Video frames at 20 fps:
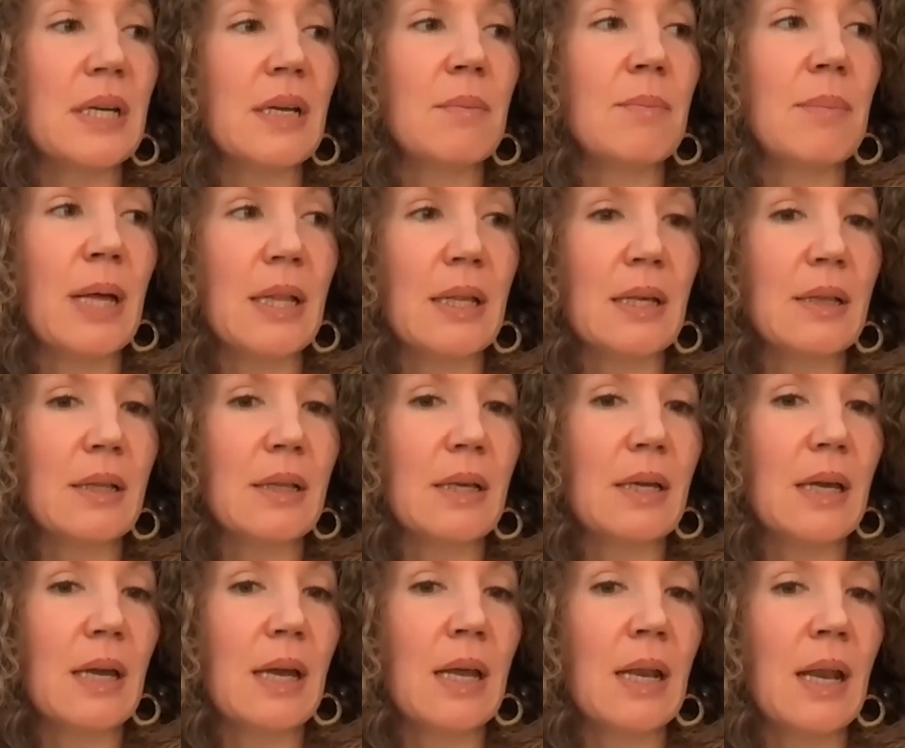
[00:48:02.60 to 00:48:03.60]

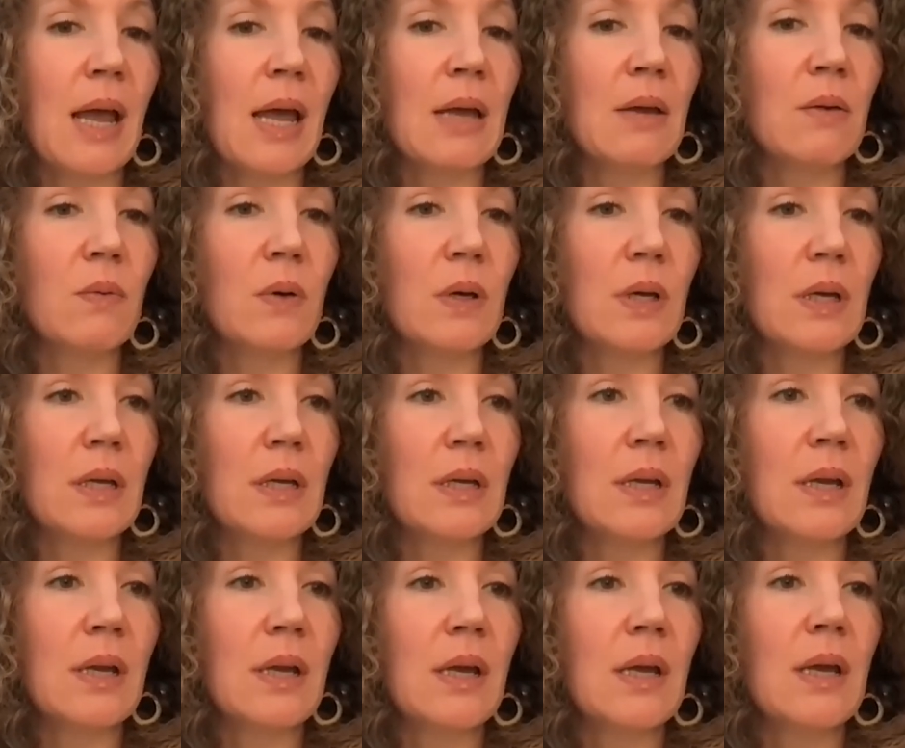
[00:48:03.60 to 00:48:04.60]
compellingly. And I would